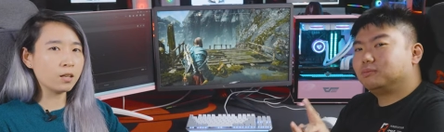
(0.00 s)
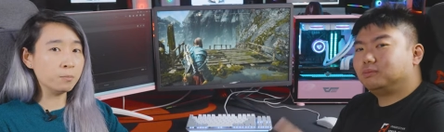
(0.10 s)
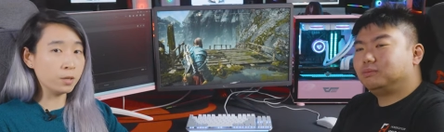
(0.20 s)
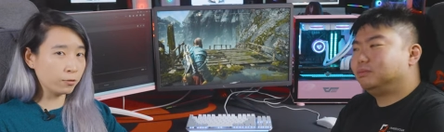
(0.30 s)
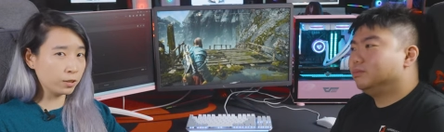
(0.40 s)
Speaker 1: at
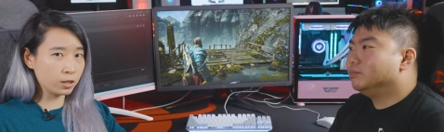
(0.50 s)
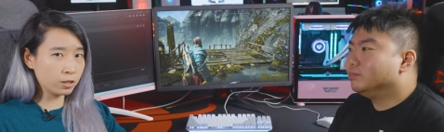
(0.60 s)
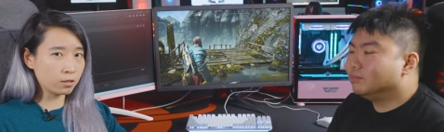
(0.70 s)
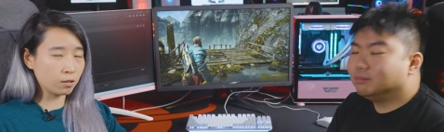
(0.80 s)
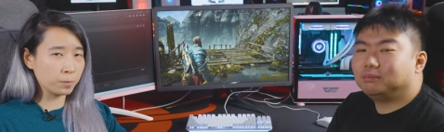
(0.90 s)

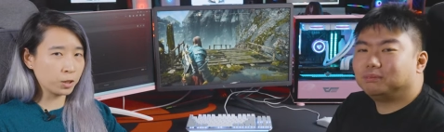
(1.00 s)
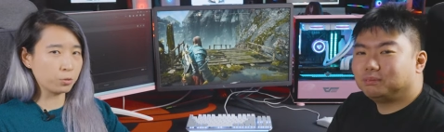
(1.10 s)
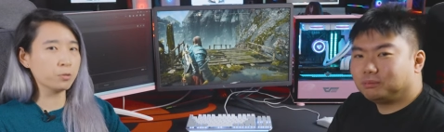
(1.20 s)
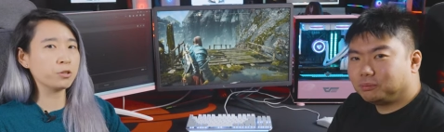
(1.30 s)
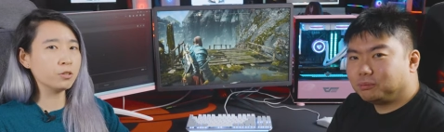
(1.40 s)
Melvallous on my
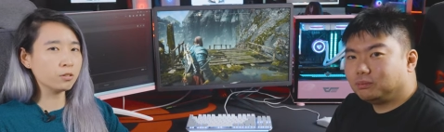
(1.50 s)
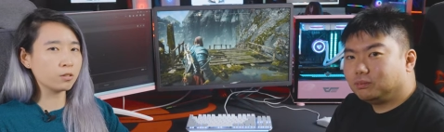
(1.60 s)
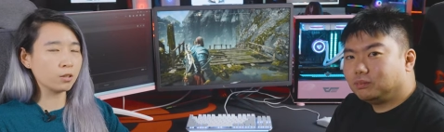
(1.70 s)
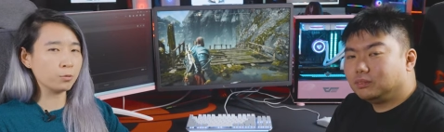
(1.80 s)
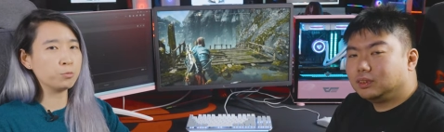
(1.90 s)
socials.
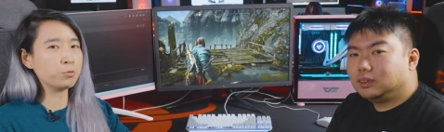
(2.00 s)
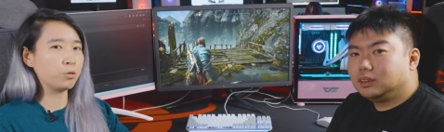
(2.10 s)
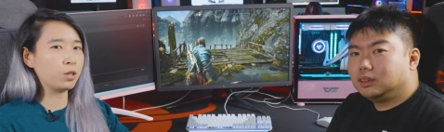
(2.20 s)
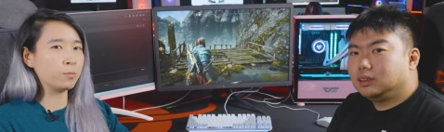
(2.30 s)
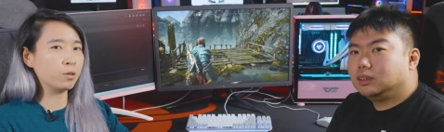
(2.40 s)
I do stream